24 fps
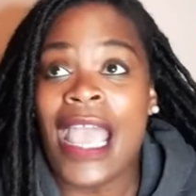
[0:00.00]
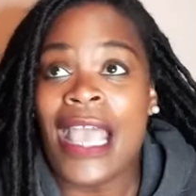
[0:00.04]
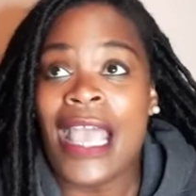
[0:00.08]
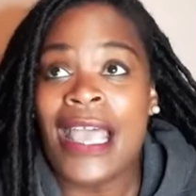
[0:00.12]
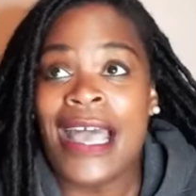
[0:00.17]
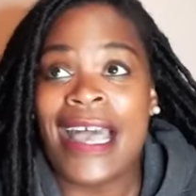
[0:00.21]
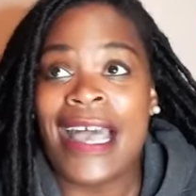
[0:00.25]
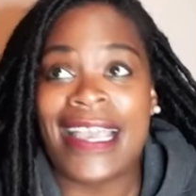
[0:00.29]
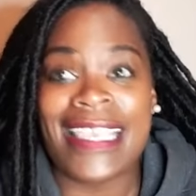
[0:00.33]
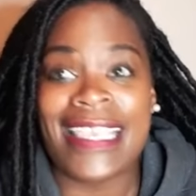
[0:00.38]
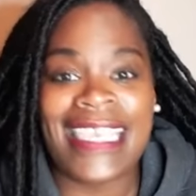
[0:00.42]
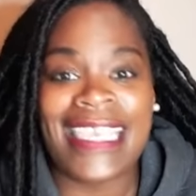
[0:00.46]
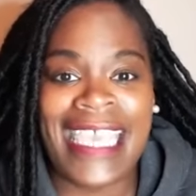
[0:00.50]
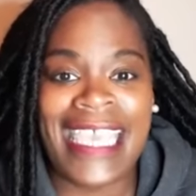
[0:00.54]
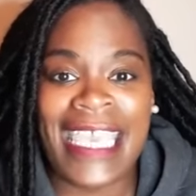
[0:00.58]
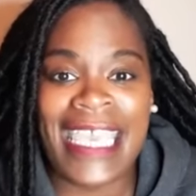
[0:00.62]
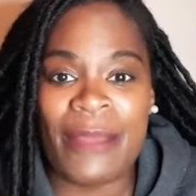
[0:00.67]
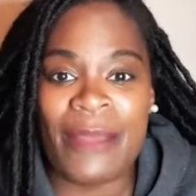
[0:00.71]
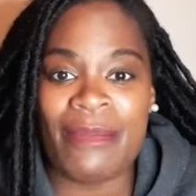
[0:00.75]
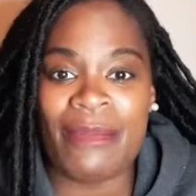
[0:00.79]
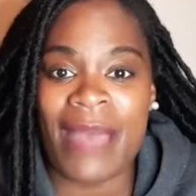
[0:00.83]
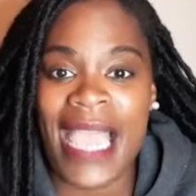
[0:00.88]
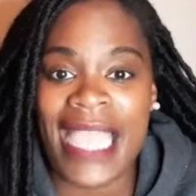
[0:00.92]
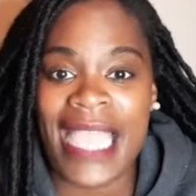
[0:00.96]
A
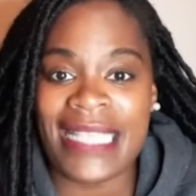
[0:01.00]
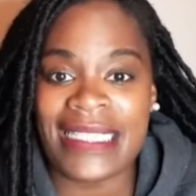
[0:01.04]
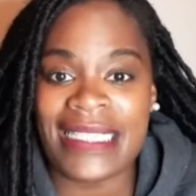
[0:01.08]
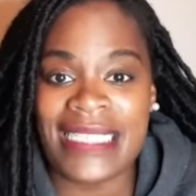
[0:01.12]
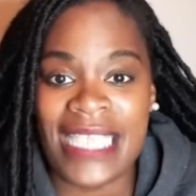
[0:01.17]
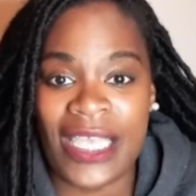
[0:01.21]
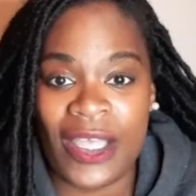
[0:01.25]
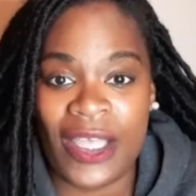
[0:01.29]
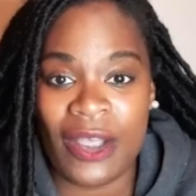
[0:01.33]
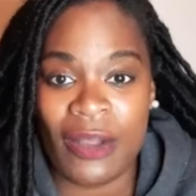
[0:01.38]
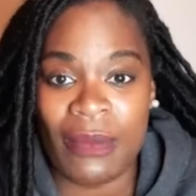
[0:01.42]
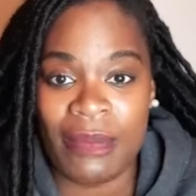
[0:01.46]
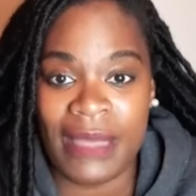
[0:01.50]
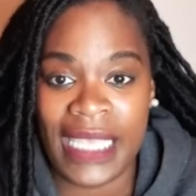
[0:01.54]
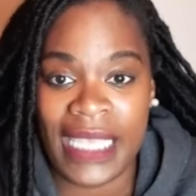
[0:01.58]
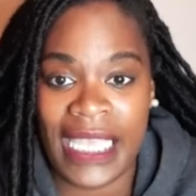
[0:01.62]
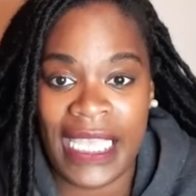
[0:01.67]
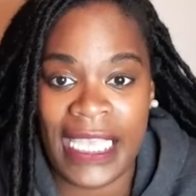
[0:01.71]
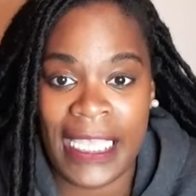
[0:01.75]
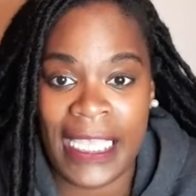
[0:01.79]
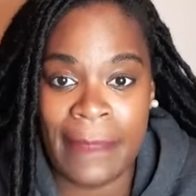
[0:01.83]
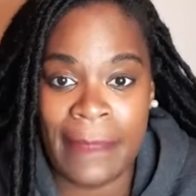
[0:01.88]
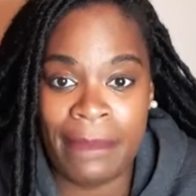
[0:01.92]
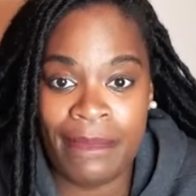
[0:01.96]
kid might tell
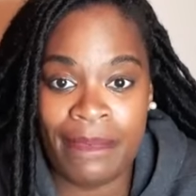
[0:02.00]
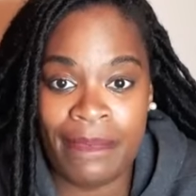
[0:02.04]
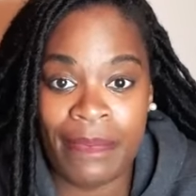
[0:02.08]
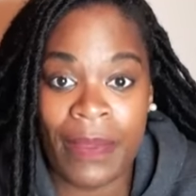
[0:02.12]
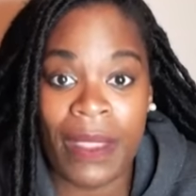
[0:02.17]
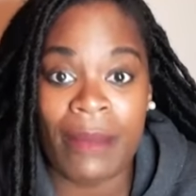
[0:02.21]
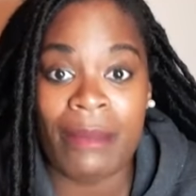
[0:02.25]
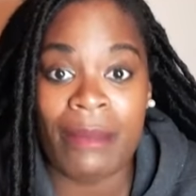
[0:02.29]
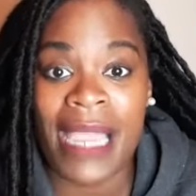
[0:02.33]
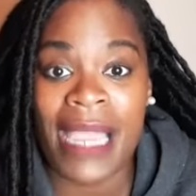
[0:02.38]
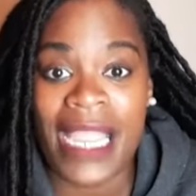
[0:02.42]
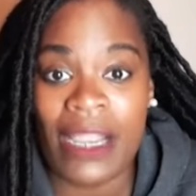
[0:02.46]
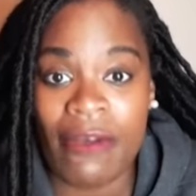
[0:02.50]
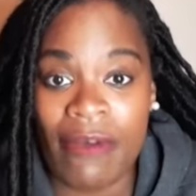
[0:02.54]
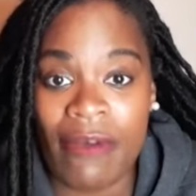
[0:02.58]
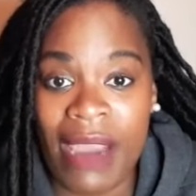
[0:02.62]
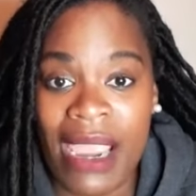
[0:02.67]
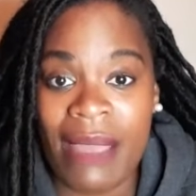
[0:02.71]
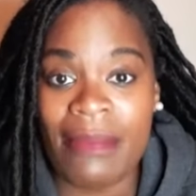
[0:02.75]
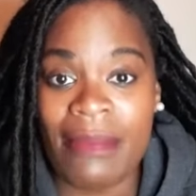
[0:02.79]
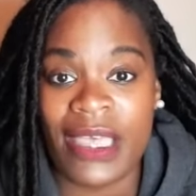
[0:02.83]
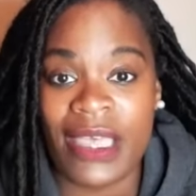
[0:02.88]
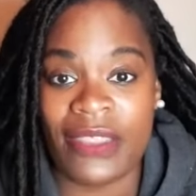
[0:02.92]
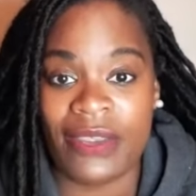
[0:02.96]
me, my
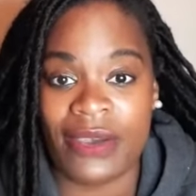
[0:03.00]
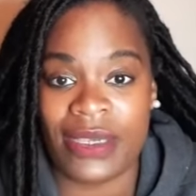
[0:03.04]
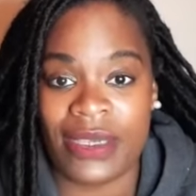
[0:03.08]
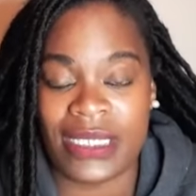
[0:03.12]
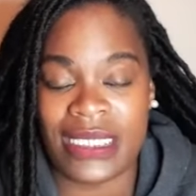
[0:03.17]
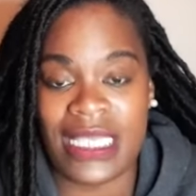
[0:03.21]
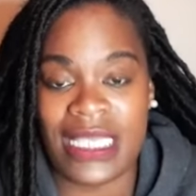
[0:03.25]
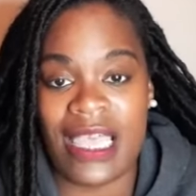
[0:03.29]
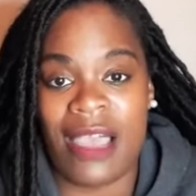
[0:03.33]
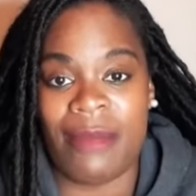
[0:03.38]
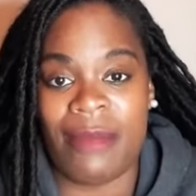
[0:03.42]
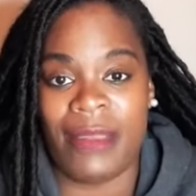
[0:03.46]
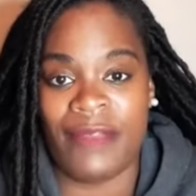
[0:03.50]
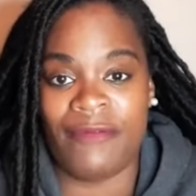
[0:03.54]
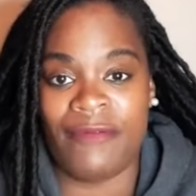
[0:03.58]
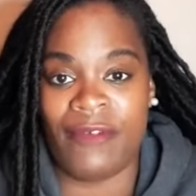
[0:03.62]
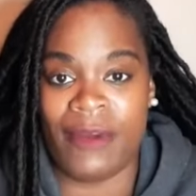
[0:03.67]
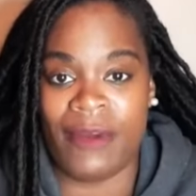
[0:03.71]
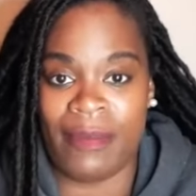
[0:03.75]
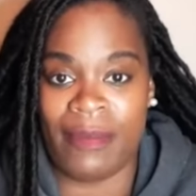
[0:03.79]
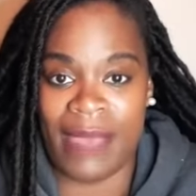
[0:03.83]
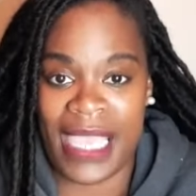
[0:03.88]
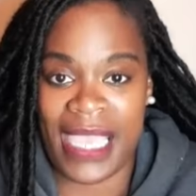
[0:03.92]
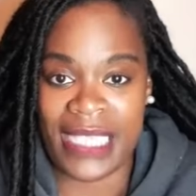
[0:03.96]
grandmother is coming
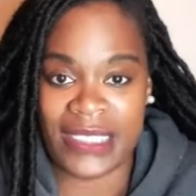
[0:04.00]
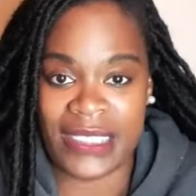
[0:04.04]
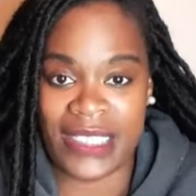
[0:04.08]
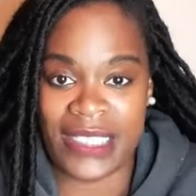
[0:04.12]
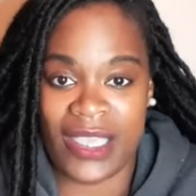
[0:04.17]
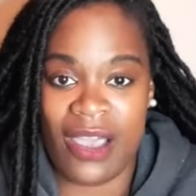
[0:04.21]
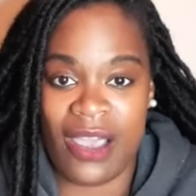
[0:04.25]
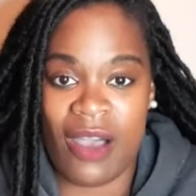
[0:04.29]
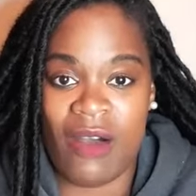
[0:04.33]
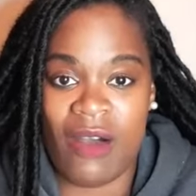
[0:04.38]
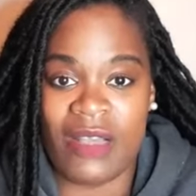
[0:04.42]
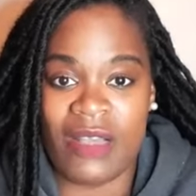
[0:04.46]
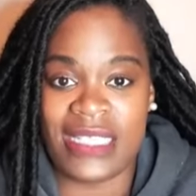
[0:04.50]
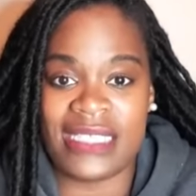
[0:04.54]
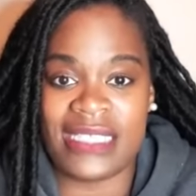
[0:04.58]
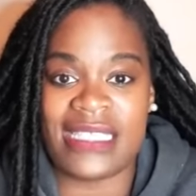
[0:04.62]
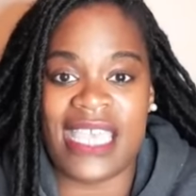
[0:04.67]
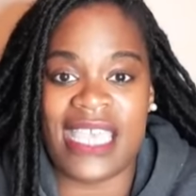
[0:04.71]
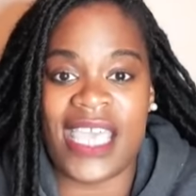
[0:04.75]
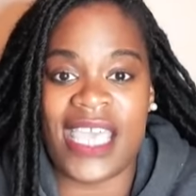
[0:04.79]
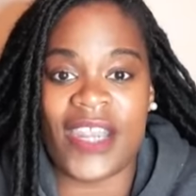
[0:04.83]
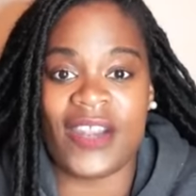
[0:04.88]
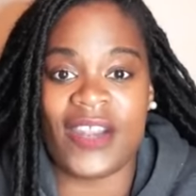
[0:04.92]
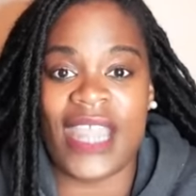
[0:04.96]
from Mexico on
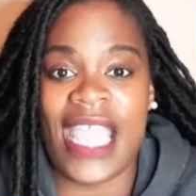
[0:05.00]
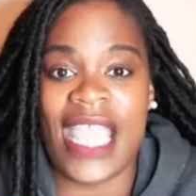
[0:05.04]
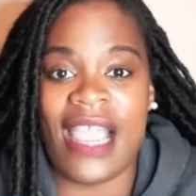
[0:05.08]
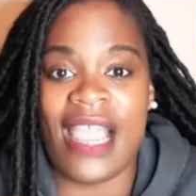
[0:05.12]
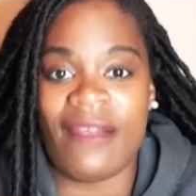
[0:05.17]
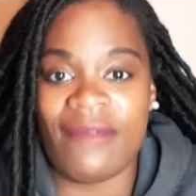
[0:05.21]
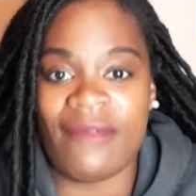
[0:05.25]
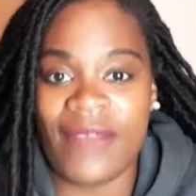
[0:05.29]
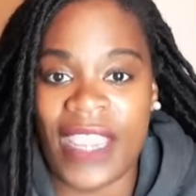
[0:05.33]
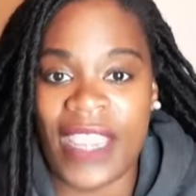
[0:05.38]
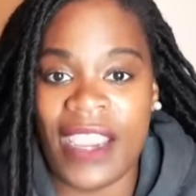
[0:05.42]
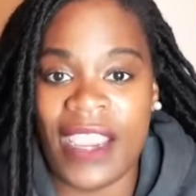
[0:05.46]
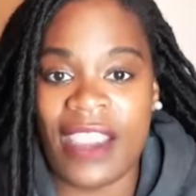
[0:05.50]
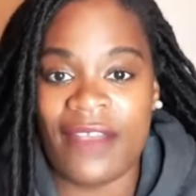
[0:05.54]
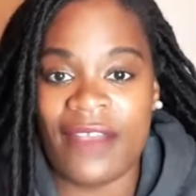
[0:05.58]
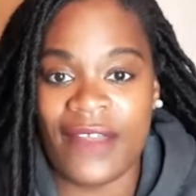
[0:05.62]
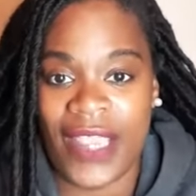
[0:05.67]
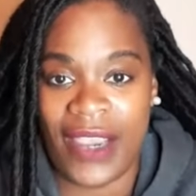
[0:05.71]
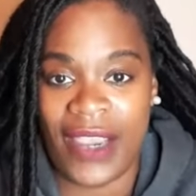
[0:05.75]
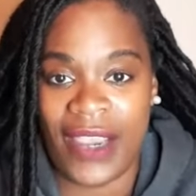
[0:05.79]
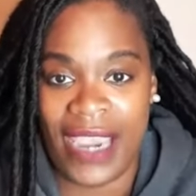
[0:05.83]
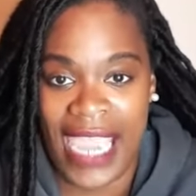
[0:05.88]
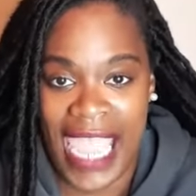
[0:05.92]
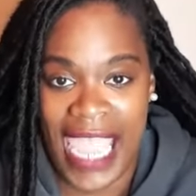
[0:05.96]
Saturday. I'm very,
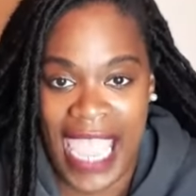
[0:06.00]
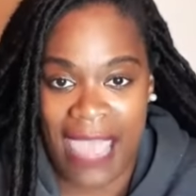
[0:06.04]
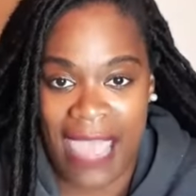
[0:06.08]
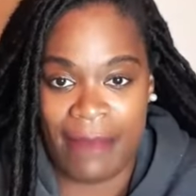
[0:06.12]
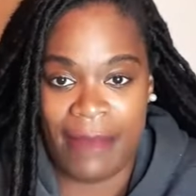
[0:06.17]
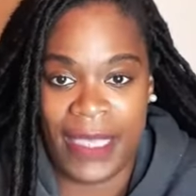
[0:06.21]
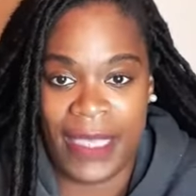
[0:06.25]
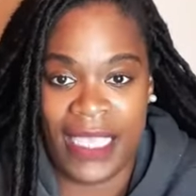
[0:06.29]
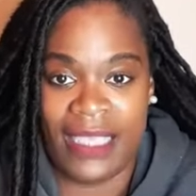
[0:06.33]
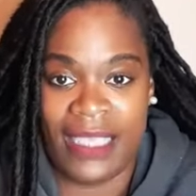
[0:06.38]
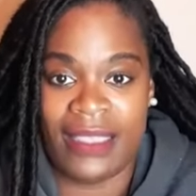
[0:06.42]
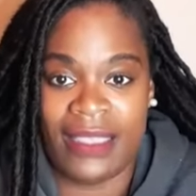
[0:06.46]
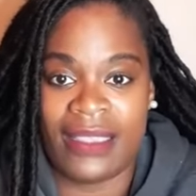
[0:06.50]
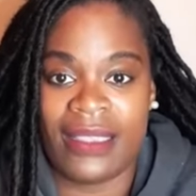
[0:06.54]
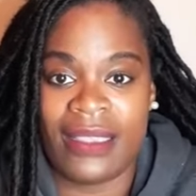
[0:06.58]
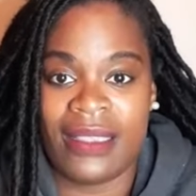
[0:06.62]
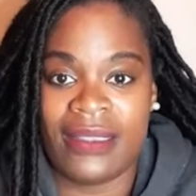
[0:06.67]
very happy.